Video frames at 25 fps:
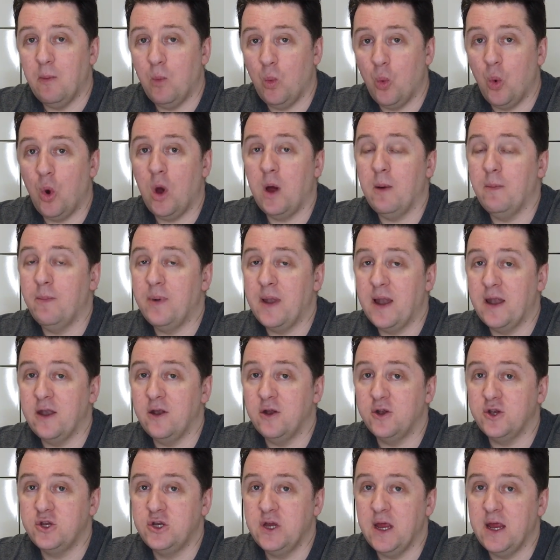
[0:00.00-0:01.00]
what I'm planning
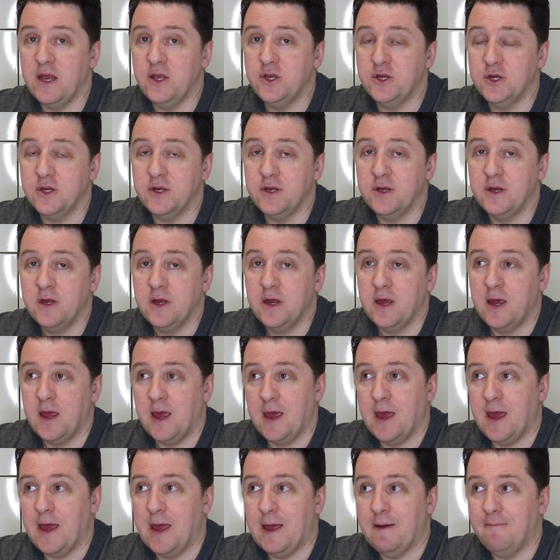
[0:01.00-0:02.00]
on changing,
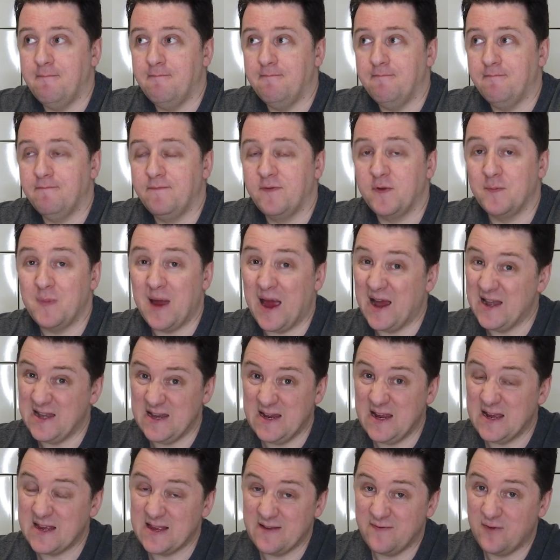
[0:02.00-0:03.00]
some
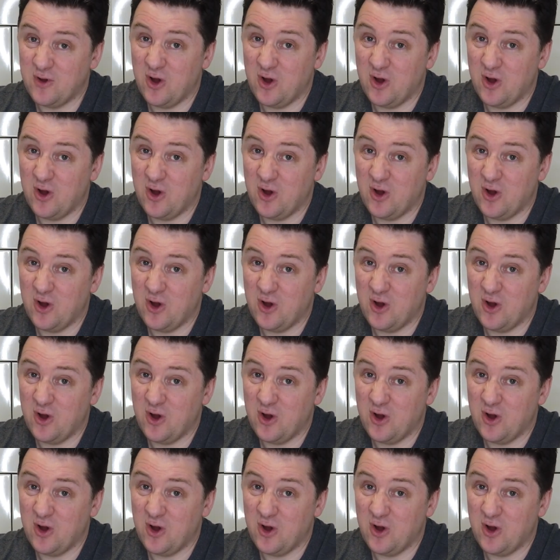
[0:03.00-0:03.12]
ideas I've